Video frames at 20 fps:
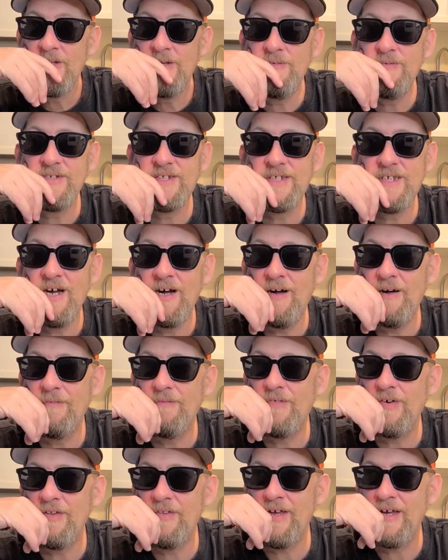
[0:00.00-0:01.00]
it was
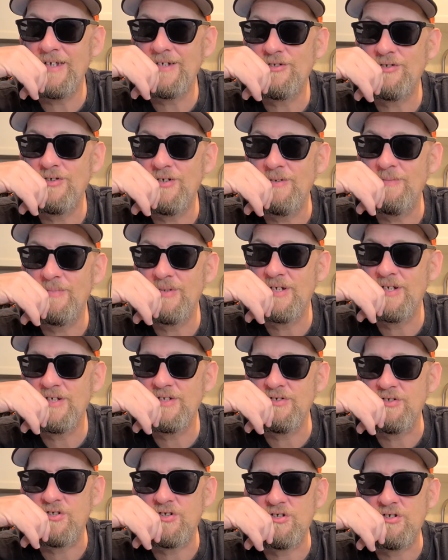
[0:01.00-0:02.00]
tough on that trip
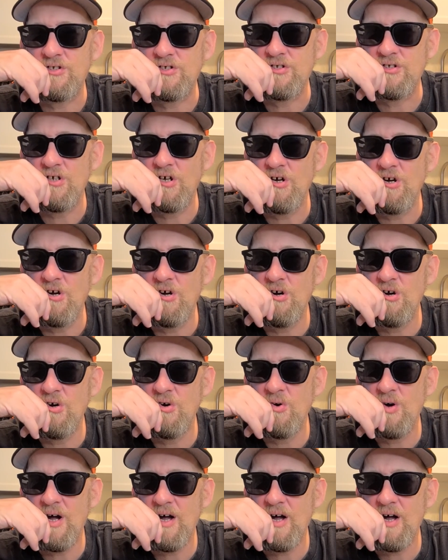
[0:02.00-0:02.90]
because it's so